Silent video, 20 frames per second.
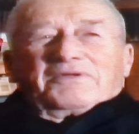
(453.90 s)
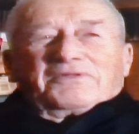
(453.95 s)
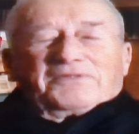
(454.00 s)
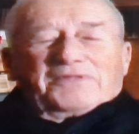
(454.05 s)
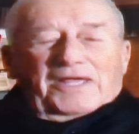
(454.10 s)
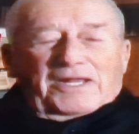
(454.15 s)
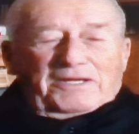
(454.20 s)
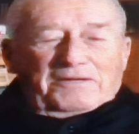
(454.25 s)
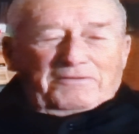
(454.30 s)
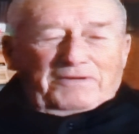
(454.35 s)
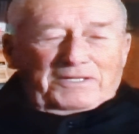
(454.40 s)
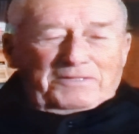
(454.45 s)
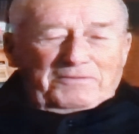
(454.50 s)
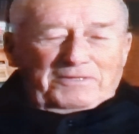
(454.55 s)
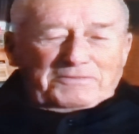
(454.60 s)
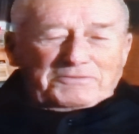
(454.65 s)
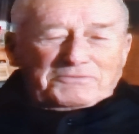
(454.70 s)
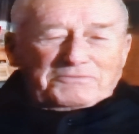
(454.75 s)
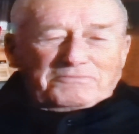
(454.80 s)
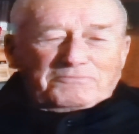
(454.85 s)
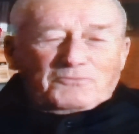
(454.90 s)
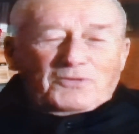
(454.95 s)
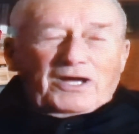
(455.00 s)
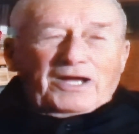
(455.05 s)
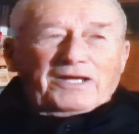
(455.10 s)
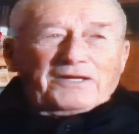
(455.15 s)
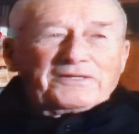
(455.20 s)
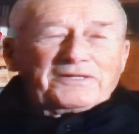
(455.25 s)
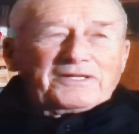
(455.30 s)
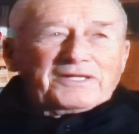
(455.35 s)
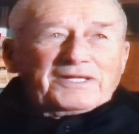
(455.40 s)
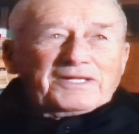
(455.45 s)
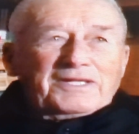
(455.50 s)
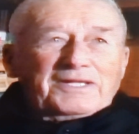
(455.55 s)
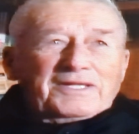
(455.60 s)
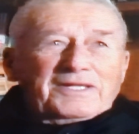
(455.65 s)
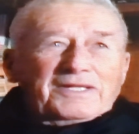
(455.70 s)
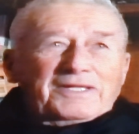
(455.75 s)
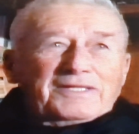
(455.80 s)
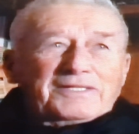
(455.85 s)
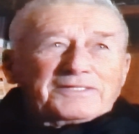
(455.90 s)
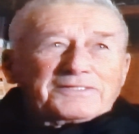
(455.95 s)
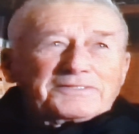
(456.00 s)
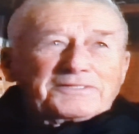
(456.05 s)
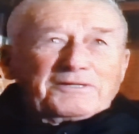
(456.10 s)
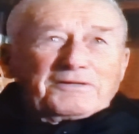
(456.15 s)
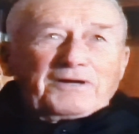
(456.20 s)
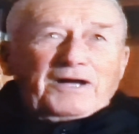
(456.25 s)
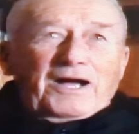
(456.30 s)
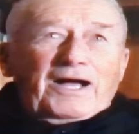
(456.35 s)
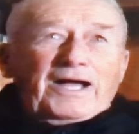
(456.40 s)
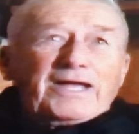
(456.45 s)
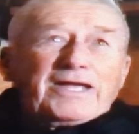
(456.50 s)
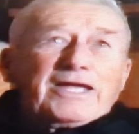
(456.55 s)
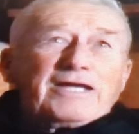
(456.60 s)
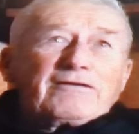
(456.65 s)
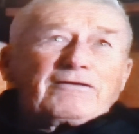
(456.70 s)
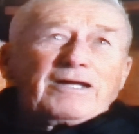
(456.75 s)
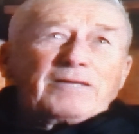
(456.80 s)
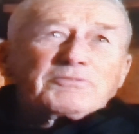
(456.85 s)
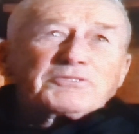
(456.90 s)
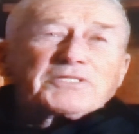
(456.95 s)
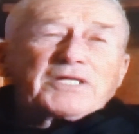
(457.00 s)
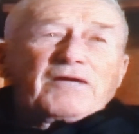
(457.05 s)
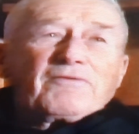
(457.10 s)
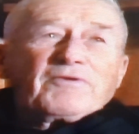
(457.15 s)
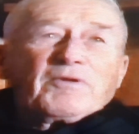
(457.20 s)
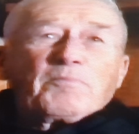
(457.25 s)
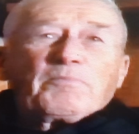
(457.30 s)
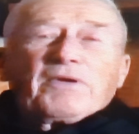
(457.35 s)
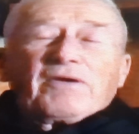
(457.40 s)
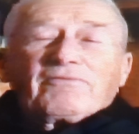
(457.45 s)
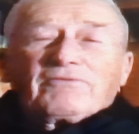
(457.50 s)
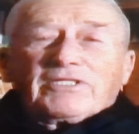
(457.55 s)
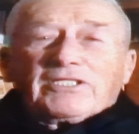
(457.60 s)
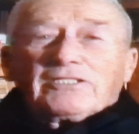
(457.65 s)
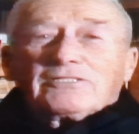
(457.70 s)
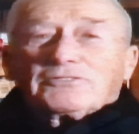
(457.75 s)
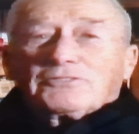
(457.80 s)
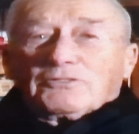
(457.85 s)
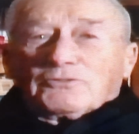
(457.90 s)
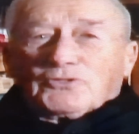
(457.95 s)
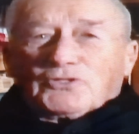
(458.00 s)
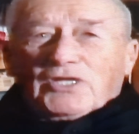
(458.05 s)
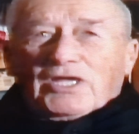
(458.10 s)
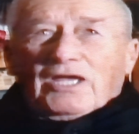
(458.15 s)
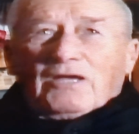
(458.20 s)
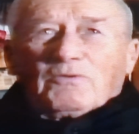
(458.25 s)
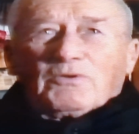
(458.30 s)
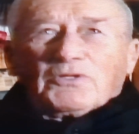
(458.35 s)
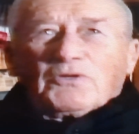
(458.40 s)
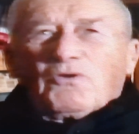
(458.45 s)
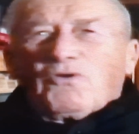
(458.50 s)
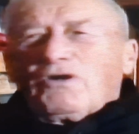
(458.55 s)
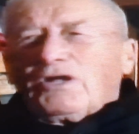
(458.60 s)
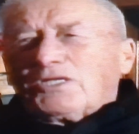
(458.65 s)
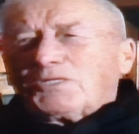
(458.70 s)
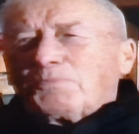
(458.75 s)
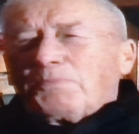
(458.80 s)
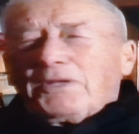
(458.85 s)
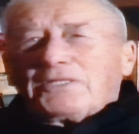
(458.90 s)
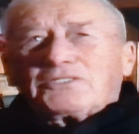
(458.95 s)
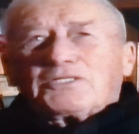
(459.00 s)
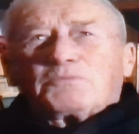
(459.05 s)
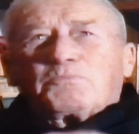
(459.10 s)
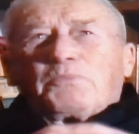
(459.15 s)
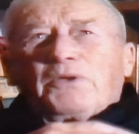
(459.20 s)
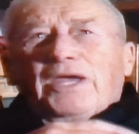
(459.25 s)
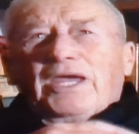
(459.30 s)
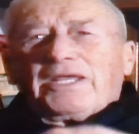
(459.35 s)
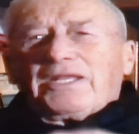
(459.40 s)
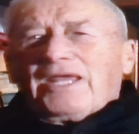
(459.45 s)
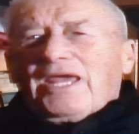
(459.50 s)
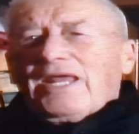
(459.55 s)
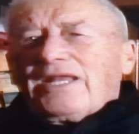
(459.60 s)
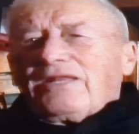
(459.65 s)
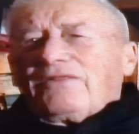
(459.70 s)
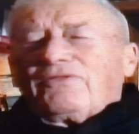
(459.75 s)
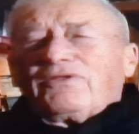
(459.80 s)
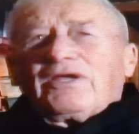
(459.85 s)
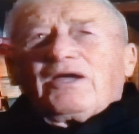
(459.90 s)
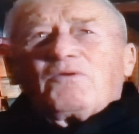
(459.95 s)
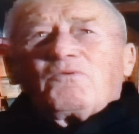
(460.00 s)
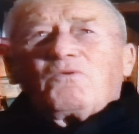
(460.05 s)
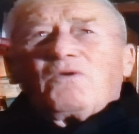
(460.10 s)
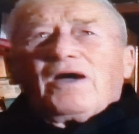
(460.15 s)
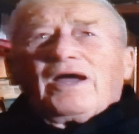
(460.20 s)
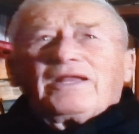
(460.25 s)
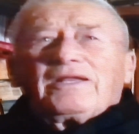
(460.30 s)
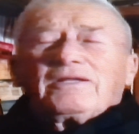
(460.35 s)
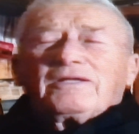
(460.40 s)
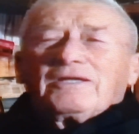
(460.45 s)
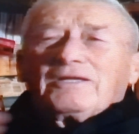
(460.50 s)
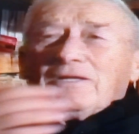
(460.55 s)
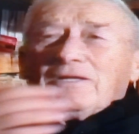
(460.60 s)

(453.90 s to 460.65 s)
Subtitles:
Anyway, it was wow. So here I'm staying at the Beverly Hills Hotel with all expenses paid, anything I want.